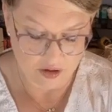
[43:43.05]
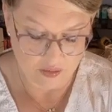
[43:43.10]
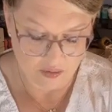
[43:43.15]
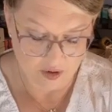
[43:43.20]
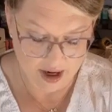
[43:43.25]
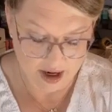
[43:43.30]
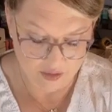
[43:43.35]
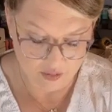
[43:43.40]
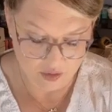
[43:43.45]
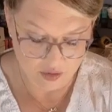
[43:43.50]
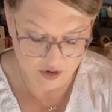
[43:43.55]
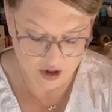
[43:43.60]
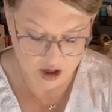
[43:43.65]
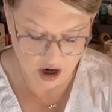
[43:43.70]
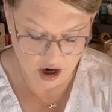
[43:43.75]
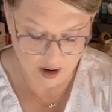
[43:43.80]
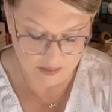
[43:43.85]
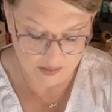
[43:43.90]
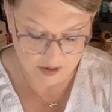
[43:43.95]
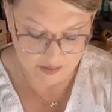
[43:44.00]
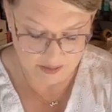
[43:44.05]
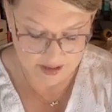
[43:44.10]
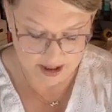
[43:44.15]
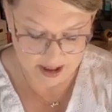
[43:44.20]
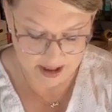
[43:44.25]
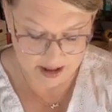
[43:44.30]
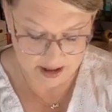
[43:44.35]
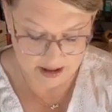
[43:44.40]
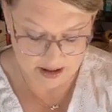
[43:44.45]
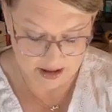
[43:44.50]
The red will
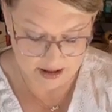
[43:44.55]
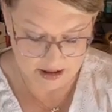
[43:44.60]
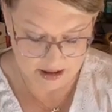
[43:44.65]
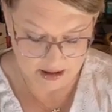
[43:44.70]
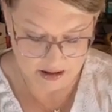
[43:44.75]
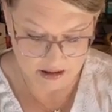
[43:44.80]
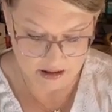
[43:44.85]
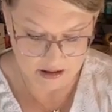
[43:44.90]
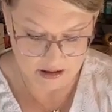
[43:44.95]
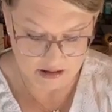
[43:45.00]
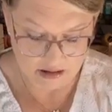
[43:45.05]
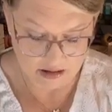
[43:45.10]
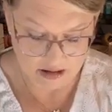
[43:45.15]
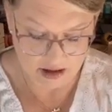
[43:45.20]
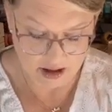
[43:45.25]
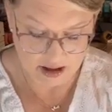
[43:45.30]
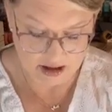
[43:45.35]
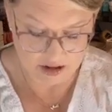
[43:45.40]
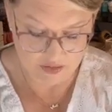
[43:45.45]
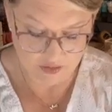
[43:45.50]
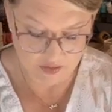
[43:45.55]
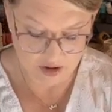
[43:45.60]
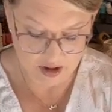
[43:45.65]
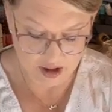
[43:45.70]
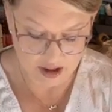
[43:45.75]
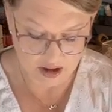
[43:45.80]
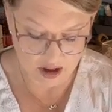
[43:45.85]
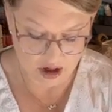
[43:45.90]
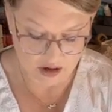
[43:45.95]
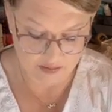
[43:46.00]
complement. It's a
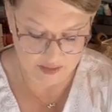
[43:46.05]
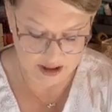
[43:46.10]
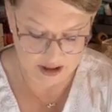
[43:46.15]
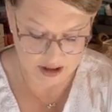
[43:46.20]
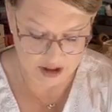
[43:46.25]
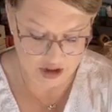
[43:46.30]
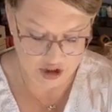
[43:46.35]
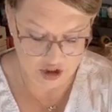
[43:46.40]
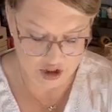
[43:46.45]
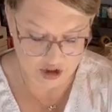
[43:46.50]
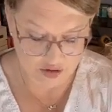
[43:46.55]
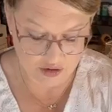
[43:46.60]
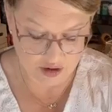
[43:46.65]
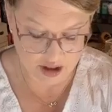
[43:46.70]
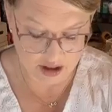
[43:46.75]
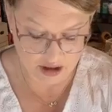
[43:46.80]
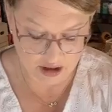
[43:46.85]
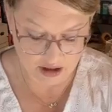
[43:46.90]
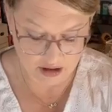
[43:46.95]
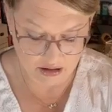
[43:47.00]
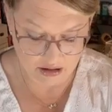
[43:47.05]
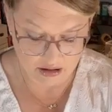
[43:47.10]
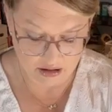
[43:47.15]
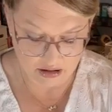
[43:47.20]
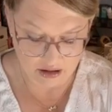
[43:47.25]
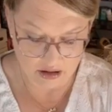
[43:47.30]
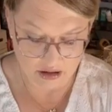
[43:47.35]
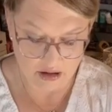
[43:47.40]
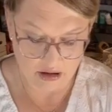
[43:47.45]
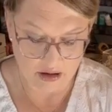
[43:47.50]
really long piece of jute, isn't it?
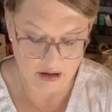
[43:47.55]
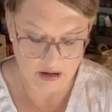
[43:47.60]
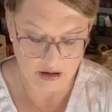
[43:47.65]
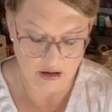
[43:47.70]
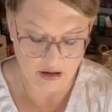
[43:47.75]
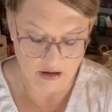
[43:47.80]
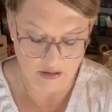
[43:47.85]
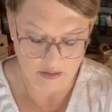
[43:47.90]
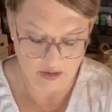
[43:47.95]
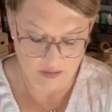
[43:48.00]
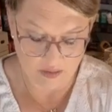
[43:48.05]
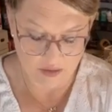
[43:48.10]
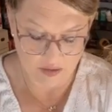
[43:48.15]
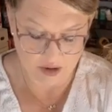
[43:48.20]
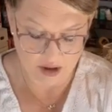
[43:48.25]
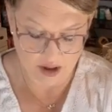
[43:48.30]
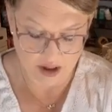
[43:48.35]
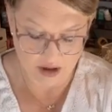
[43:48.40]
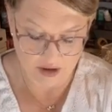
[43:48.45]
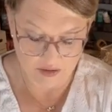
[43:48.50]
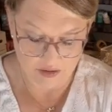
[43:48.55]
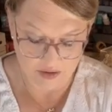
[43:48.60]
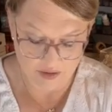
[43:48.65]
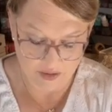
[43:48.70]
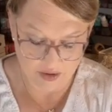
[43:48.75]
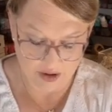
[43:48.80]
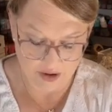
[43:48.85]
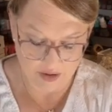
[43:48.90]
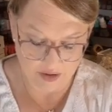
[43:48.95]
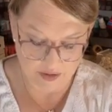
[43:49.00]
And pull it on
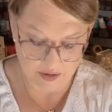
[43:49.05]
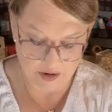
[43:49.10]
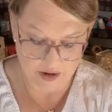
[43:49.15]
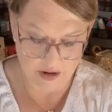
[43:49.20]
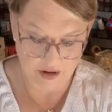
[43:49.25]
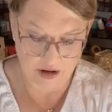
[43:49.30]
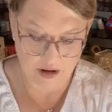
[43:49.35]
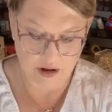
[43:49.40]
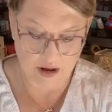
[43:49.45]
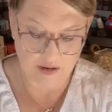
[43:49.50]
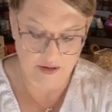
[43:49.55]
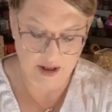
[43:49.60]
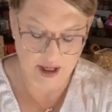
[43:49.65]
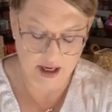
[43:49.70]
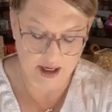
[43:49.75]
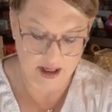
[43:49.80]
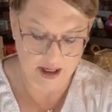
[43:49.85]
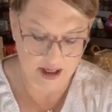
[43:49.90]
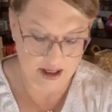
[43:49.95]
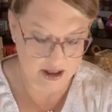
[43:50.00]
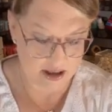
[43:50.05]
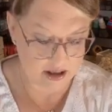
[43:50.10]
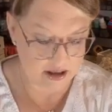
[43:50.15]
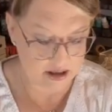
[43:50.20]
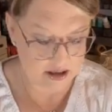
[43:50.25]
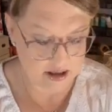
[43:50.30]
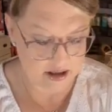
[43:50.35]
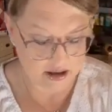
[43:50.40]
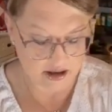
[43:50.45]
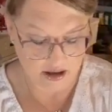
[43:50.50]
through. Get the
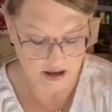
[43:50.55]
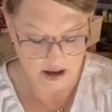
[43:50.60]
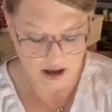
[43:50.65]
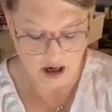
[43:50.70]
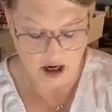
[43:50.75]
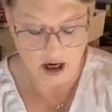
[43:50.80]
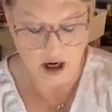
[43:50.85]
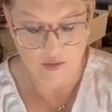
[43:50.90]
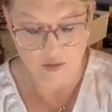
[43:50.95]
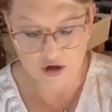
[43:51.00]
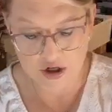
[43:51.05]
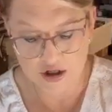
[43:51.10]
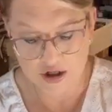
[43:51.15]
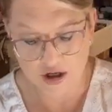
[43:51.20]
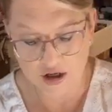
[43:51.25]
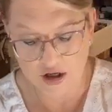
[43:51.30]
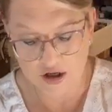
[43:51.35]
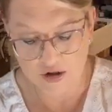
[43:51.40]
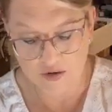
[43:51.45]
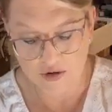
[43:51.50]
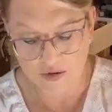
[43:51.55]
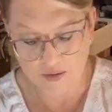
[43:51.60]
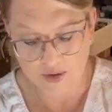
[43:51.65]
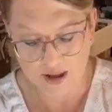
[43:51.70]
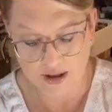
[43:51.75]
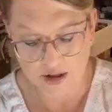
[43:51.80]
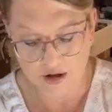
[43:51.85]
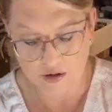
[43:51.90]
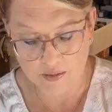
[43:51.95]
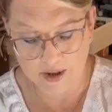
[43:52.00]
end. And we're just going to do
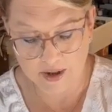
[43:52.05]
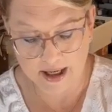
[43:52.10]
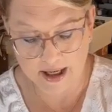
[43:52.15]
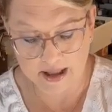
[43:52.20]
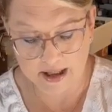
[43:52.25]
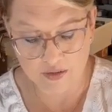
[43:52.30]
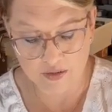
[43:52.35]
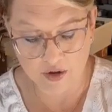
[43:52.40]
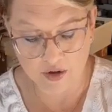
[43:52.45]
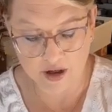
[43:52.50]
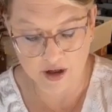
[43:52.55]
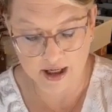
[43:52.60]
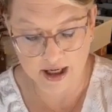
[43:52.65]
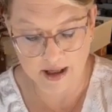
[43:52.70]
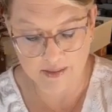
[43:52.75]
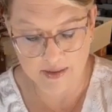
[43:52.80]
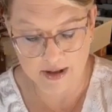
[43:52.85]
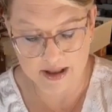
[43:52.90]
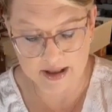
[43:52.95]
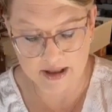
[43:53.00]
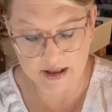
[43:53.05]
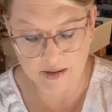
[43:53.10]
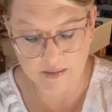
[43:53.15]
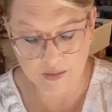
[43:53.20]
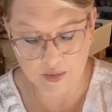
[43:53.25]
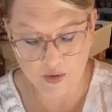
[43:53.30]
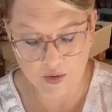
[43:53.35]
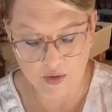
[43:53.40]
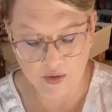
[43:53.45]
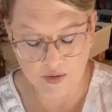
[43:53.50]
3 little beads. We're going to keep it
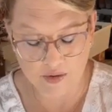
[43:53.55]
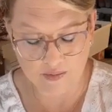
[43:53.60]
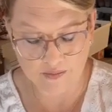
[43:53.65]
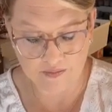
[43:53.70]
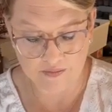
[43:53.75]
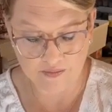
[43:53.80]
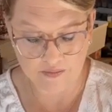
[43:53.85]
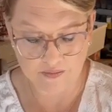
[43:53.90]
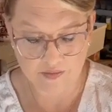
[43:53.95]
simple.